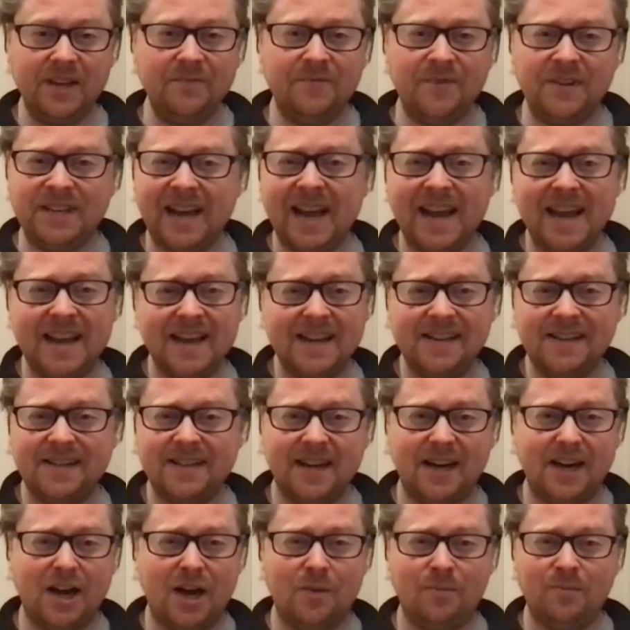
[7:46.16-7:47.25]
for days
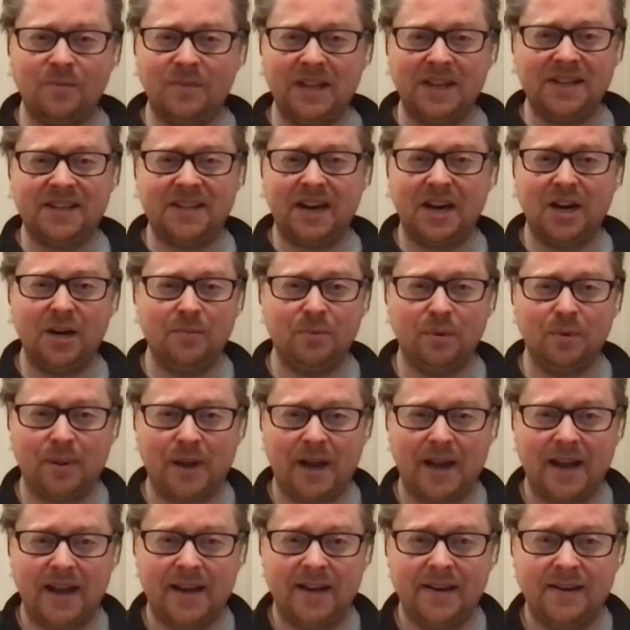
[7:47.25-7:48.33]
um, in terrible
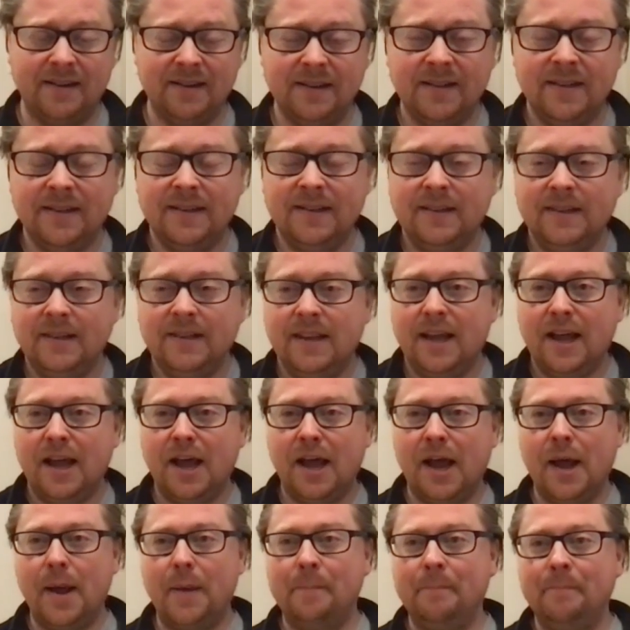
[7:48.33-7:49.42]
pain.
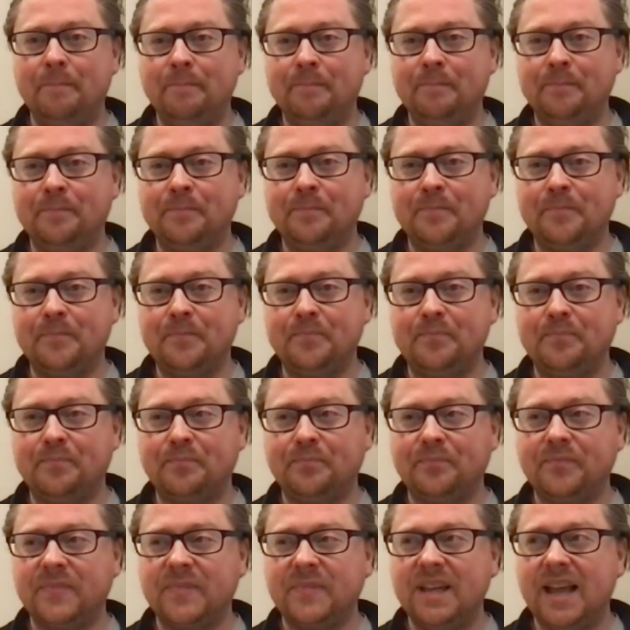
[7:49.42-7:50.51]
Um,
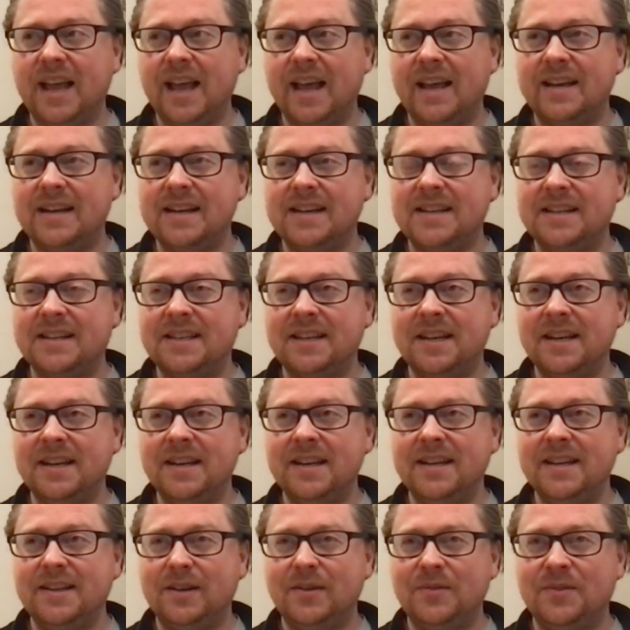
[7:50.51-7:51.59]
and I
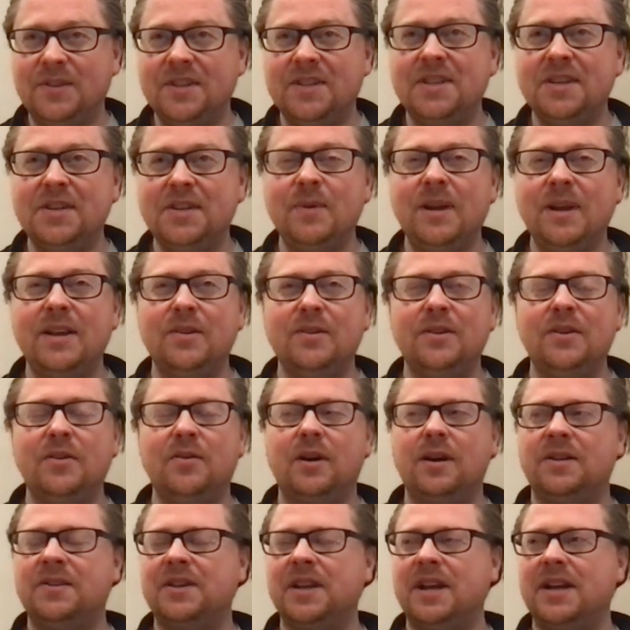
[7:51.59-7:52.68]
started, this is where, you know,
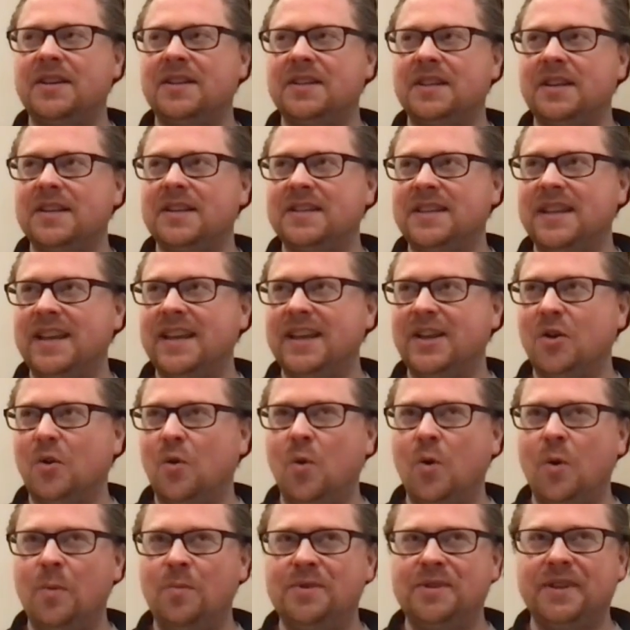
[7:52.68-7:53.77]
I, I, started seeing
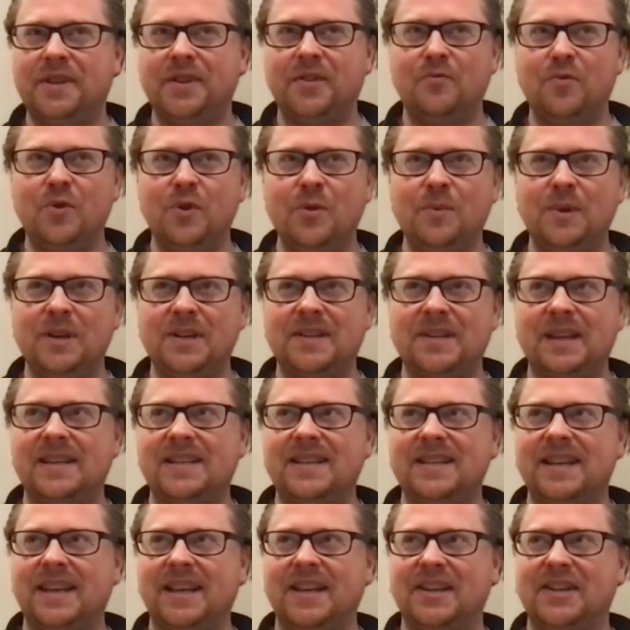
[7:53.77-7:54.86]
orbs in the room. I started
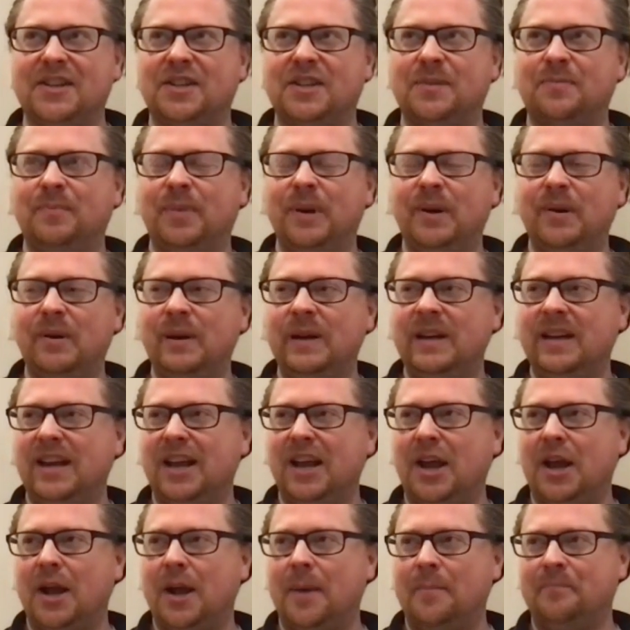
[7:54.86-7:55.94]
seeing spirit.
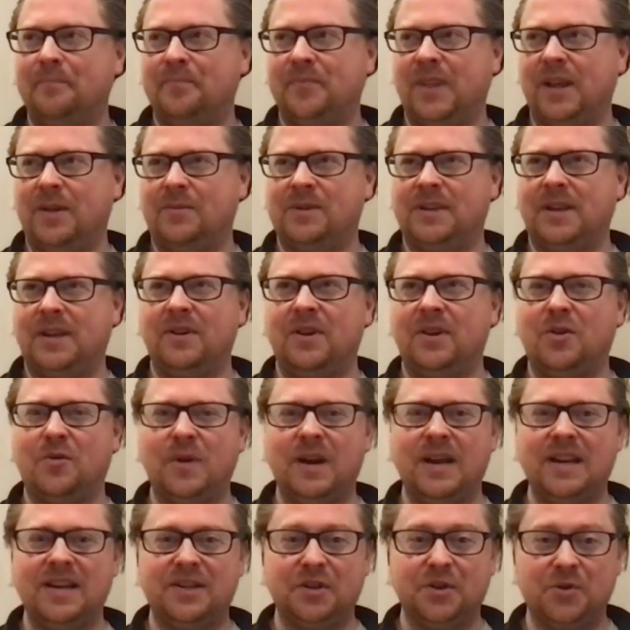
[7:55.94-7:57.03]
Um, I was having
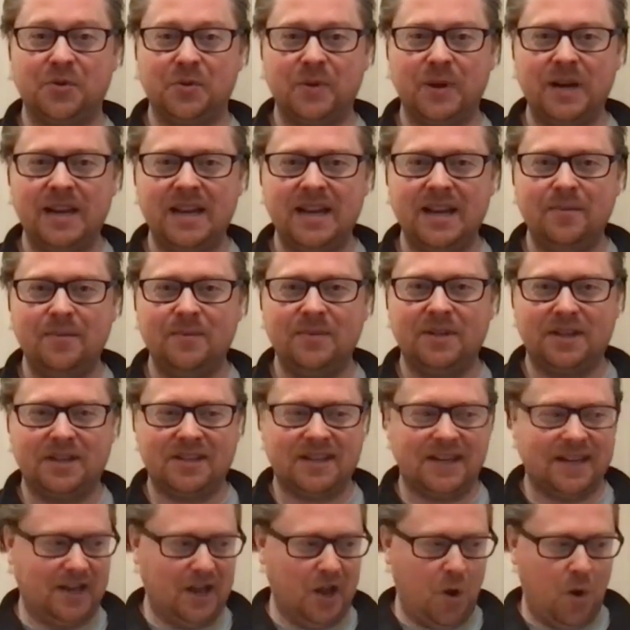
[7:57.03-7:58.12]
crazy dreams. I was
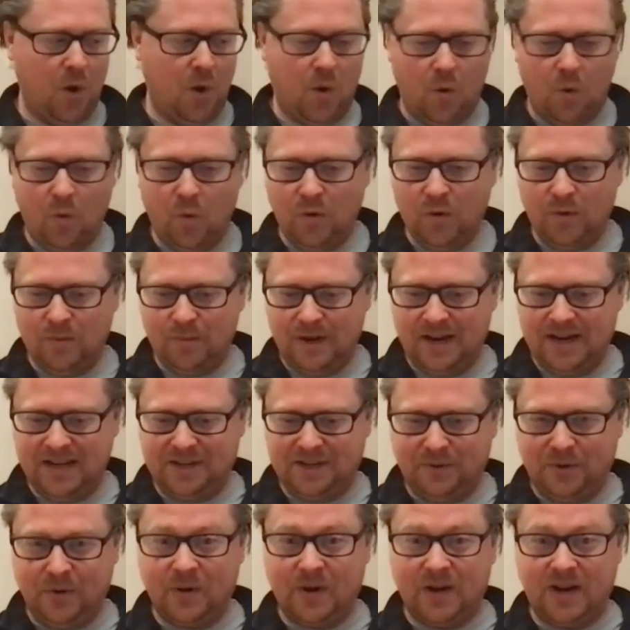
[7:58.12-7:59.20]
like, all of my
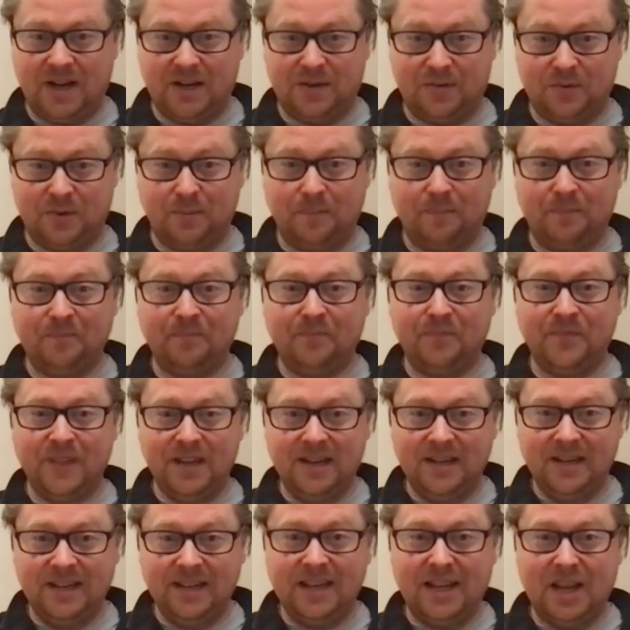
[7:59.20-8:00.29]
spirit guides were
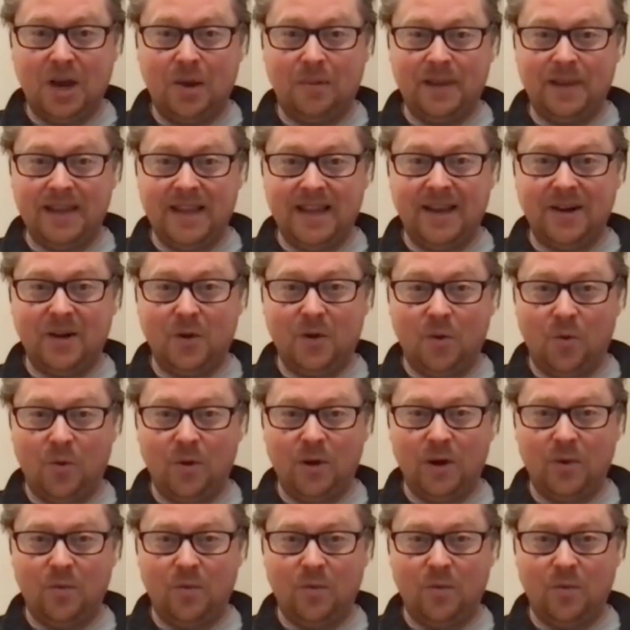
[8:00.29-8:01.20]
coming in all